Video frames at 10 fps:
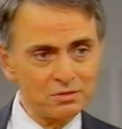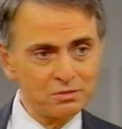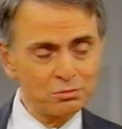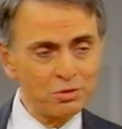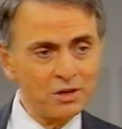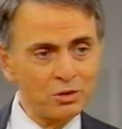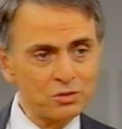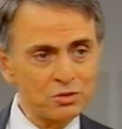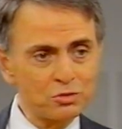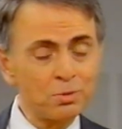radio
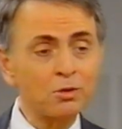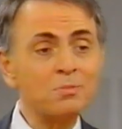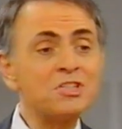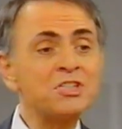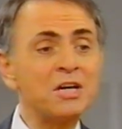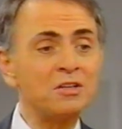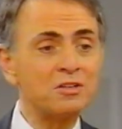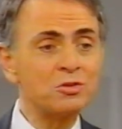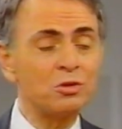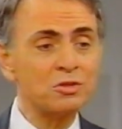search program, SETI,
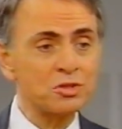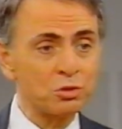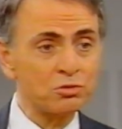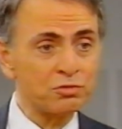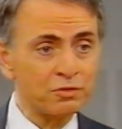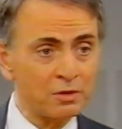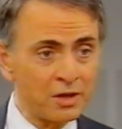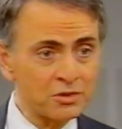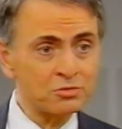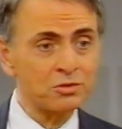it's called Search for
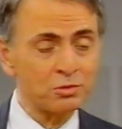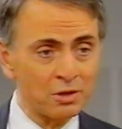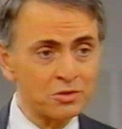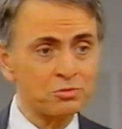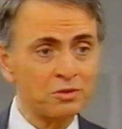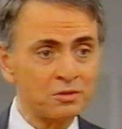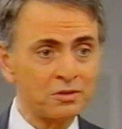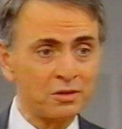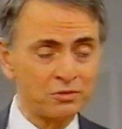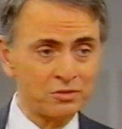Extraterrestrial
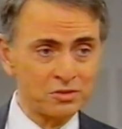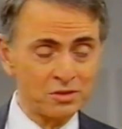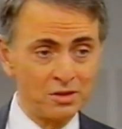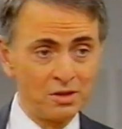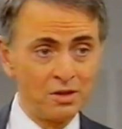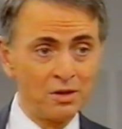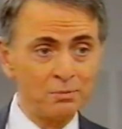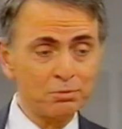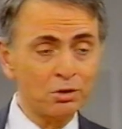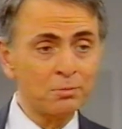Intelligence,
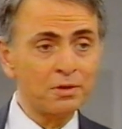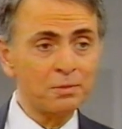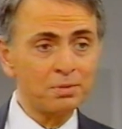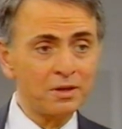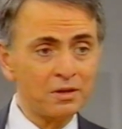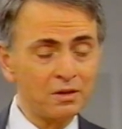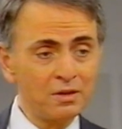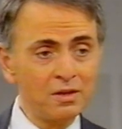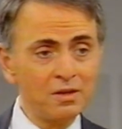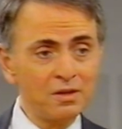program on the planet,
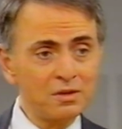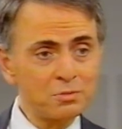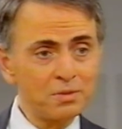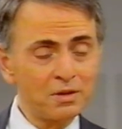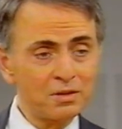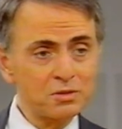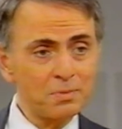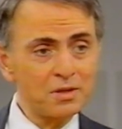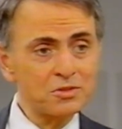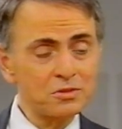is being
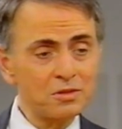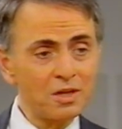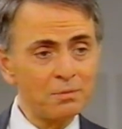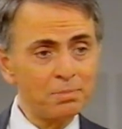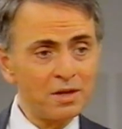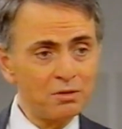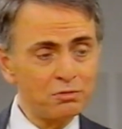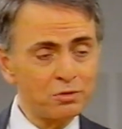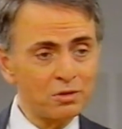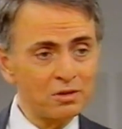sponsored and paid
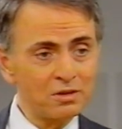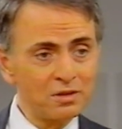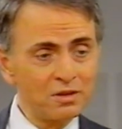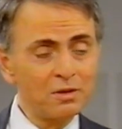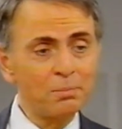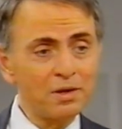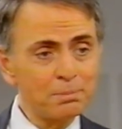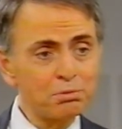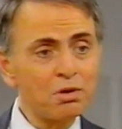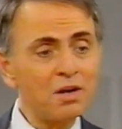for by a
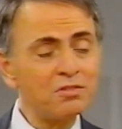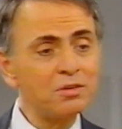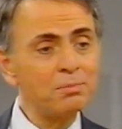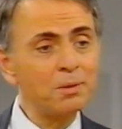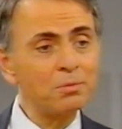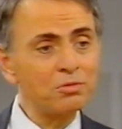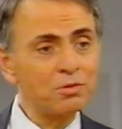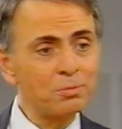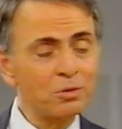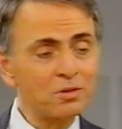private
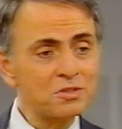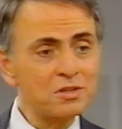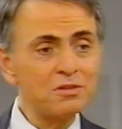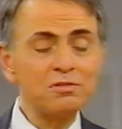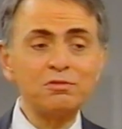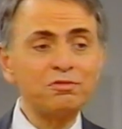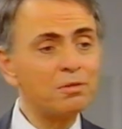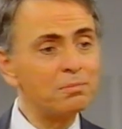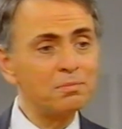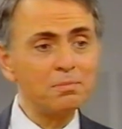membership organization
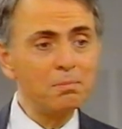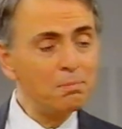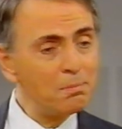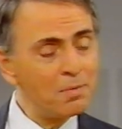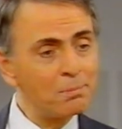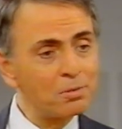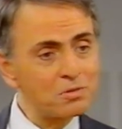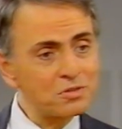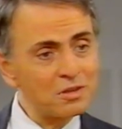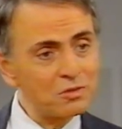from
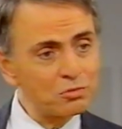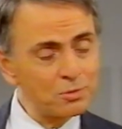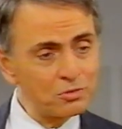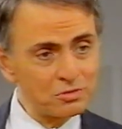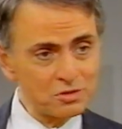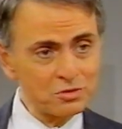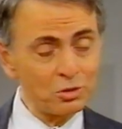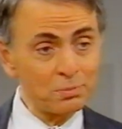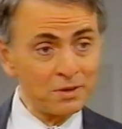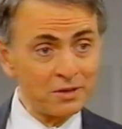members' contributions. It's
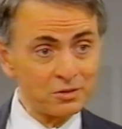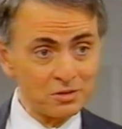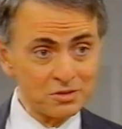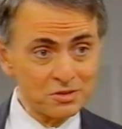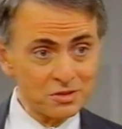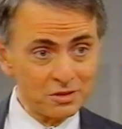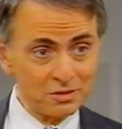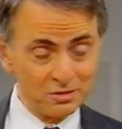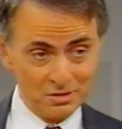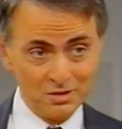called the Planetary
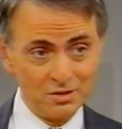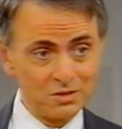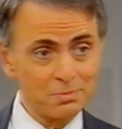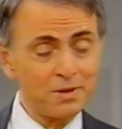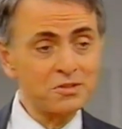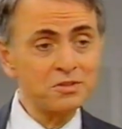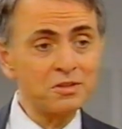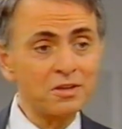Society. It's a Pasadena,